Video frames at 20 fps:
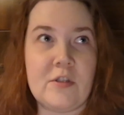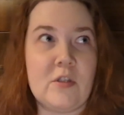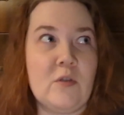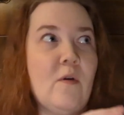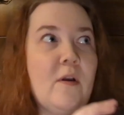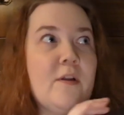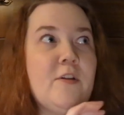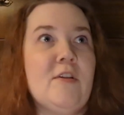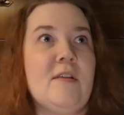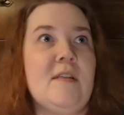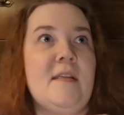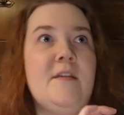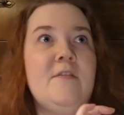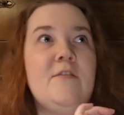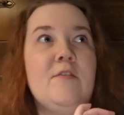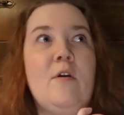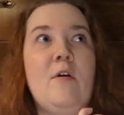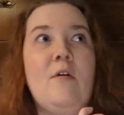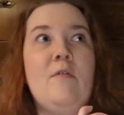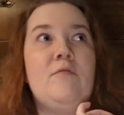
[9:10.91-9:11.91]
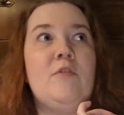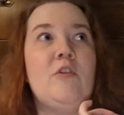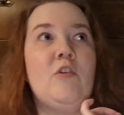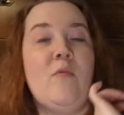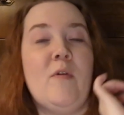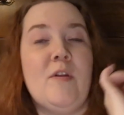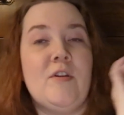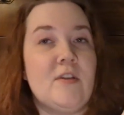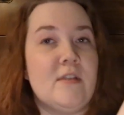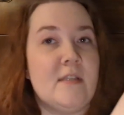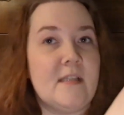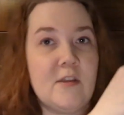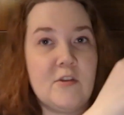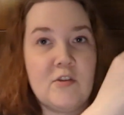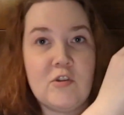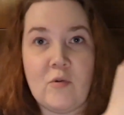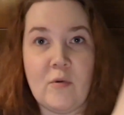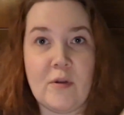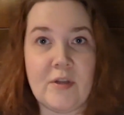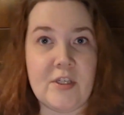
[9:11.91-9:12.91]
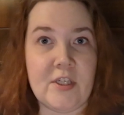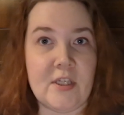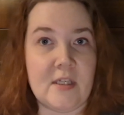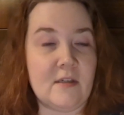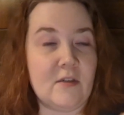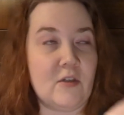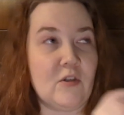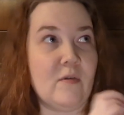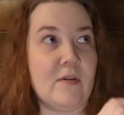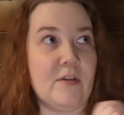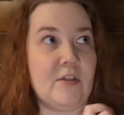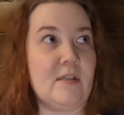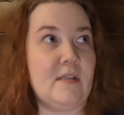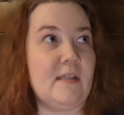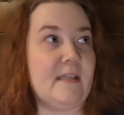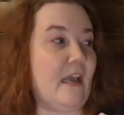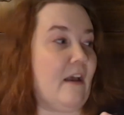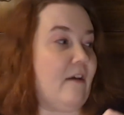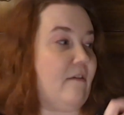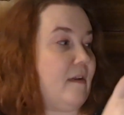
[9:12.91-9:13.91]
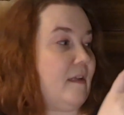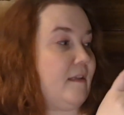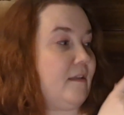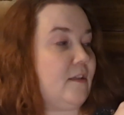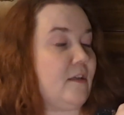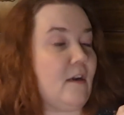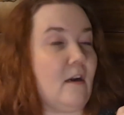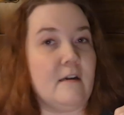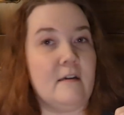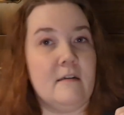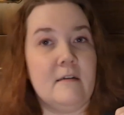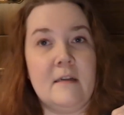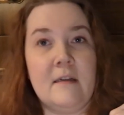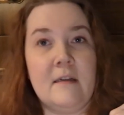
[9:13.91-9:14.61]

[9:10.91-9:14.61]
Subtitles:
so I just need to go 2 inches in, 2 inches down and start.